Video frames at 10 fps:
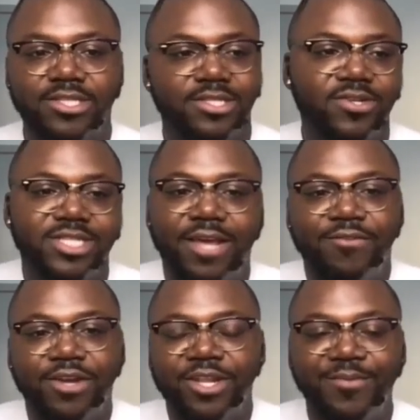Because there's
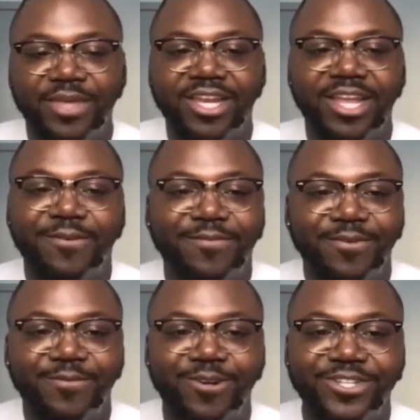never going to be enough,
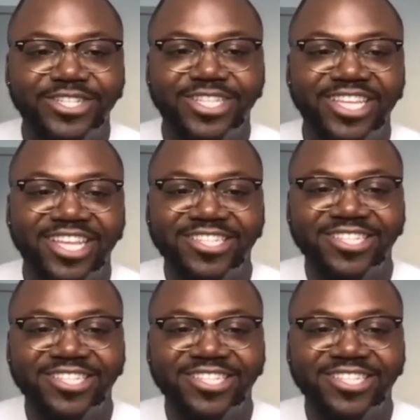unfortunately.